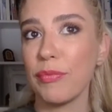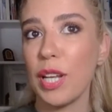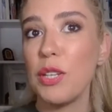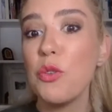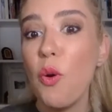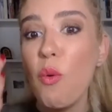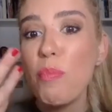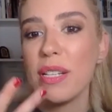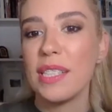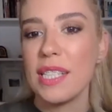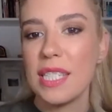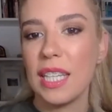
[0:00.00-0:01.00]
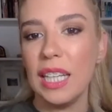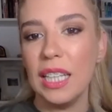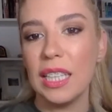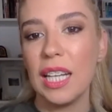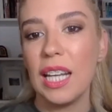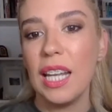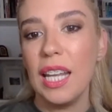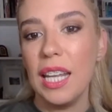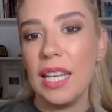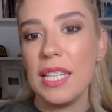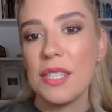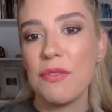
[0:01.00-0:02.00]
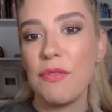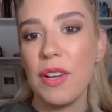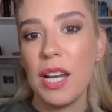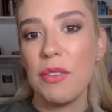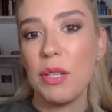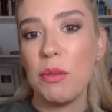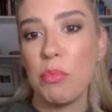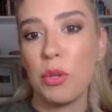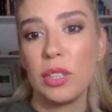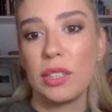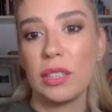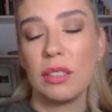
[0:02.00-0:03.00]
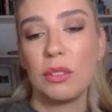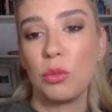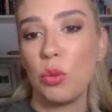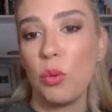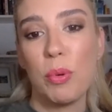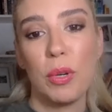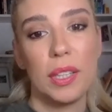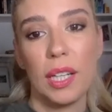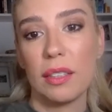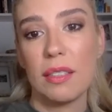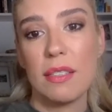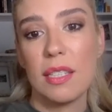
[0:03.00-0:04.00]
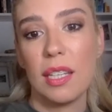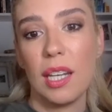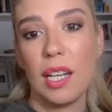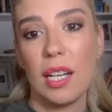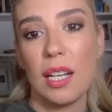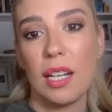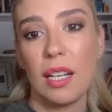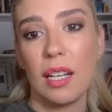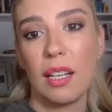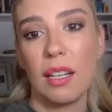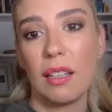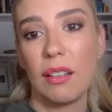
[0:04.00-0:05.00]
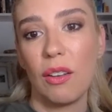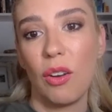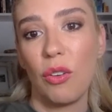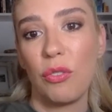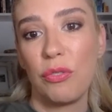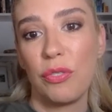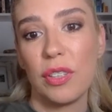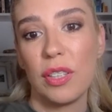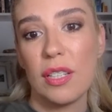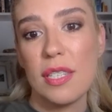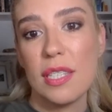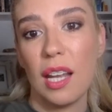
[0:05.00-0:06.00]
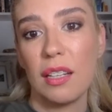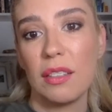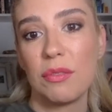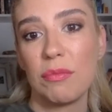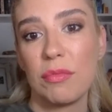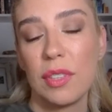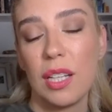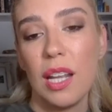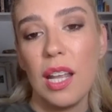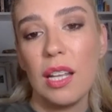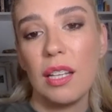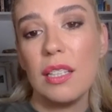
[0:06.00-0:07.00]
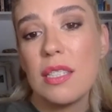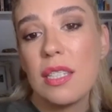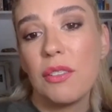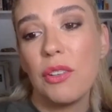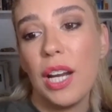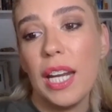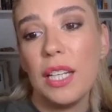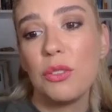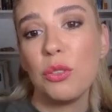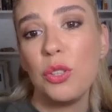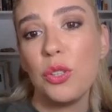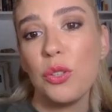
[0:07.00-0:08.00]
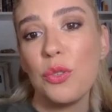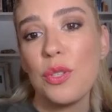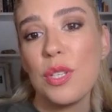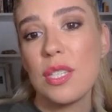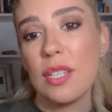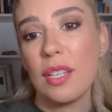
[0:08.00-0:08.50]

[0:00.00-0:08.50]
you open the skin. It's very important to protect the skin of sun. It's great to use